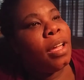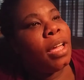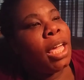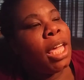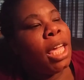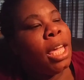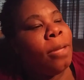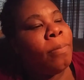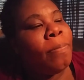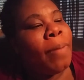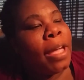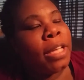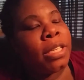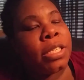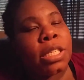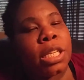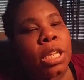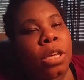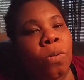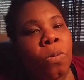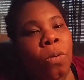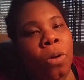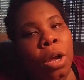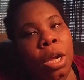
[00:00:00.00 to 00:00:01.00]
he
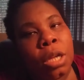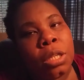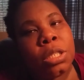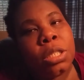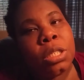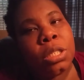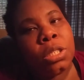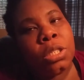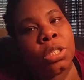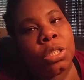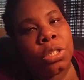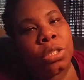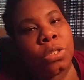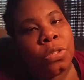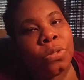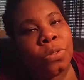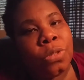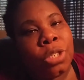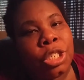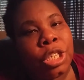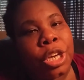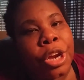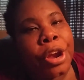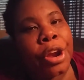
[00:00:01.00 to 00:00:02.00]
basically wants to
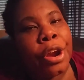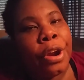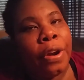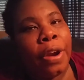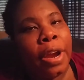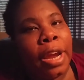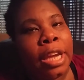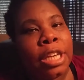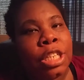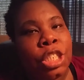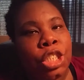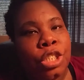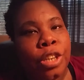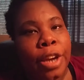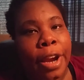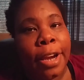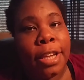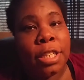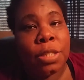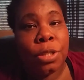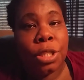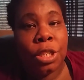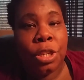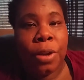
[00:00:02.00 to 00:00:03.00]
share his
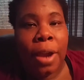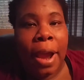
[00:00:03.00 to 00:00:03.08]
trades with you